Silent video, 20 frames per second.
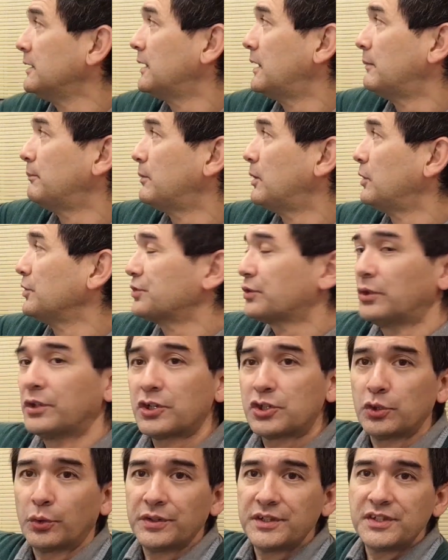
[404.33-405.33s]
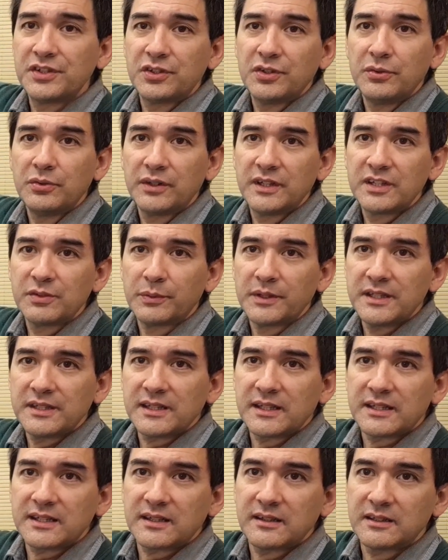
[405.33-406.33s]
I'm also going to show this to you. This one is
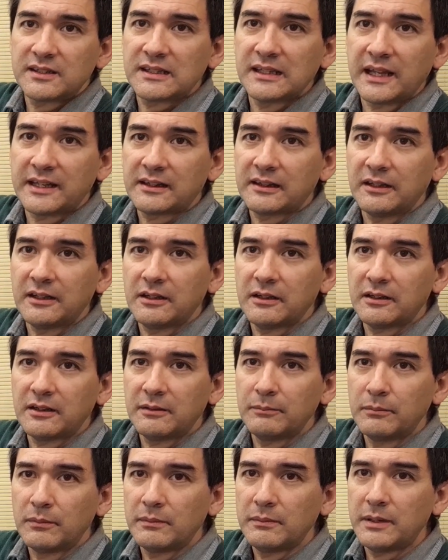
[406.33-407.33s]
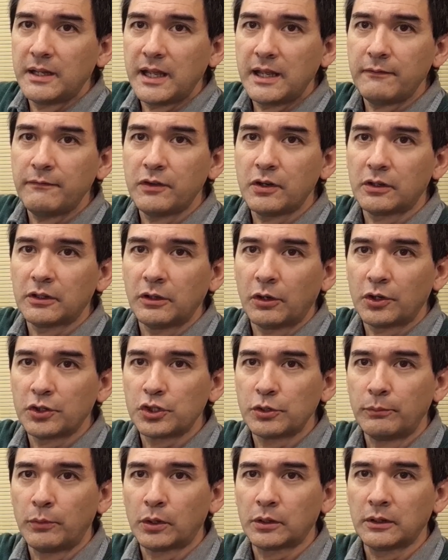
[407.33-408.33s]
a slightly heavier,
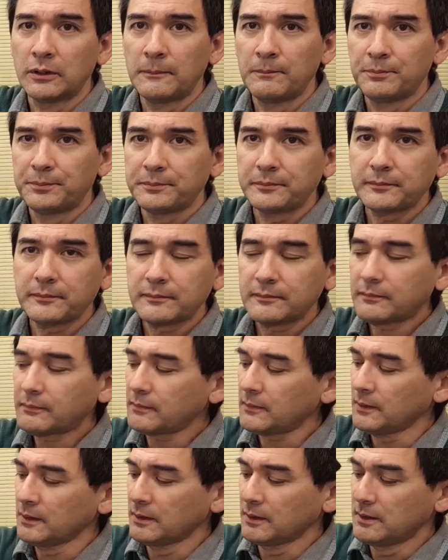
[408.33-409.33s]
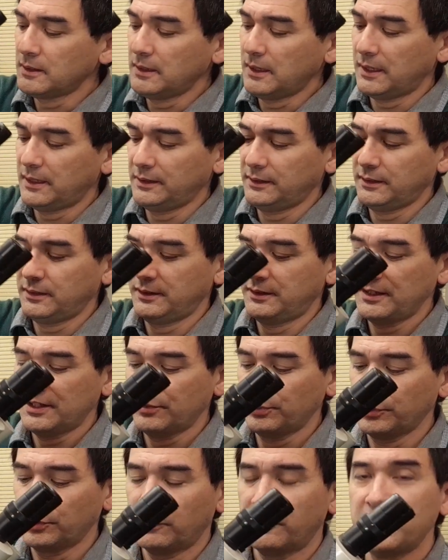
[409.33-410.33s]
larger model. And uh, this
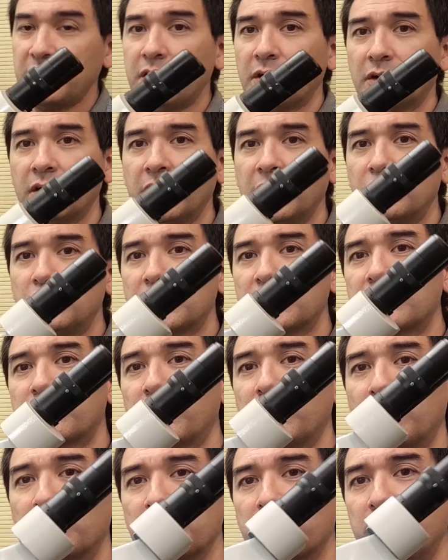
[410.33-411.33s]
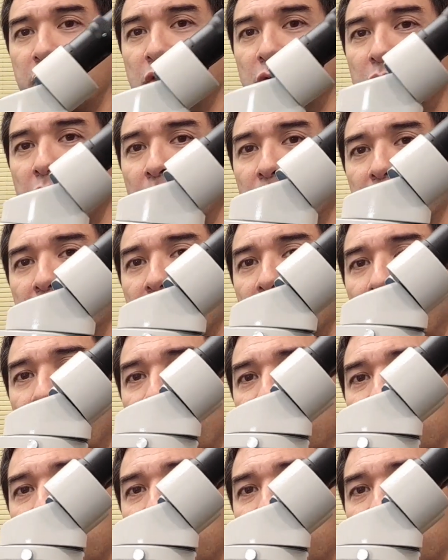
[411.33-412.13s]
one over here, just for those of you who don't know